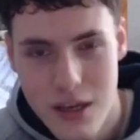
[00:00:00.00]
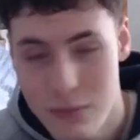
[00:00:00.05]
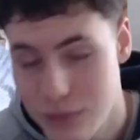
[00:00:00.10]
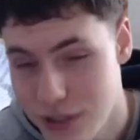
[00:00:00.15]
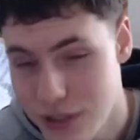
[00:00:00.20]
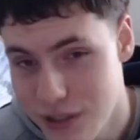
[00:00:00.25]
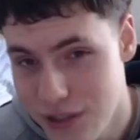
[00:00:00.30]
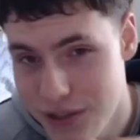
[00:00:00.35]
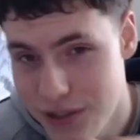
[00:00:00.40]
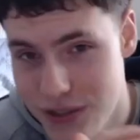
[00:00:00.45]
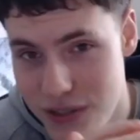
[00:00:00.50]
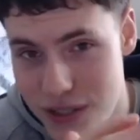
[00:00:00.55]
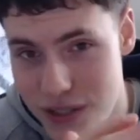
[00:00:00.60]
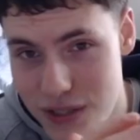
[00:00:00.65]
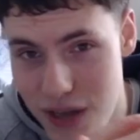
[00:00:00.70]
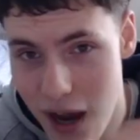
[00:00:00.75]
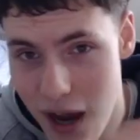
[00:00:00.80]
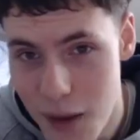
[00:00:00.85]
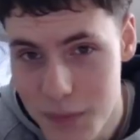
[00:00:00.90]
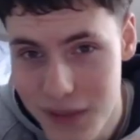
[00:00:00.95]
but it is
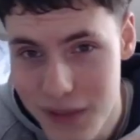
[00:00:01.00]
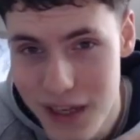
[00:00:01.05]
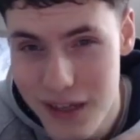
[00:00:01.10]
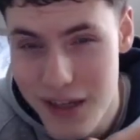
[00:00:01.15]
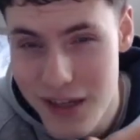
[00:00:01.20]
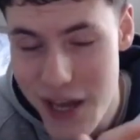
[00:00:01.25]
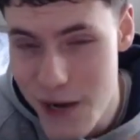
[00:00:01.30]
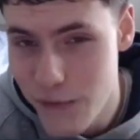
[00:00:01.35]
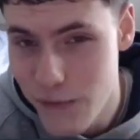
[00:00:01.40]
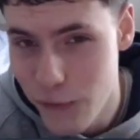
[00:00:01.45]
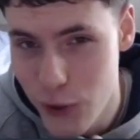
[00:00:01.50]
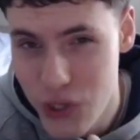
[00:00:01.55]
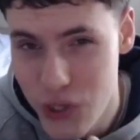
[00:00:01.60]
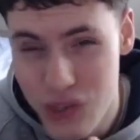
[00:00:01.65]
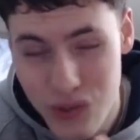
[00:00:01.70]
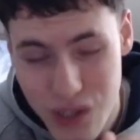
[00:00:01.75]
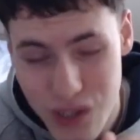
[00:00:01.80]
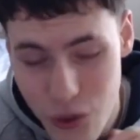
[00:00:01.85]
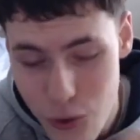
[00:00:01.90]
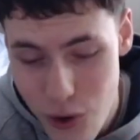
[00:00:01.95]
to update
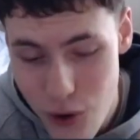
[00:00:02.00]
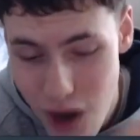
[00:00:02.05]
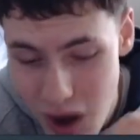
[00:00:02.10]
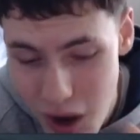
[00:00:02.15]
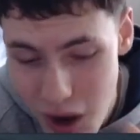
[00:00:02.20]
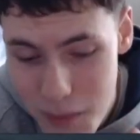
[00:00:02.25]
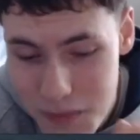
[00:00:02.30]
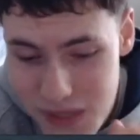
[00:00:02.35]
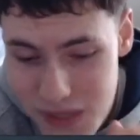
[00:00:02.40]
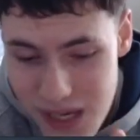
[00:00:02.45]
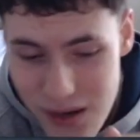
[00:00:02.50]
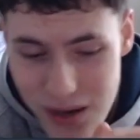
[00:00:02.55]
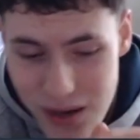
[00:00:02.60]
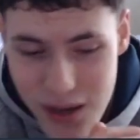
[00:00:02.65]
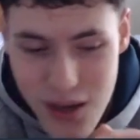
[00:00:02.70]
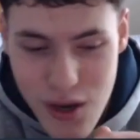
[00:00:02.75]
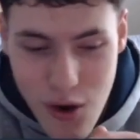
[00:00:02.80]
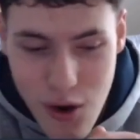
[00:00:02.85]
infrequently or update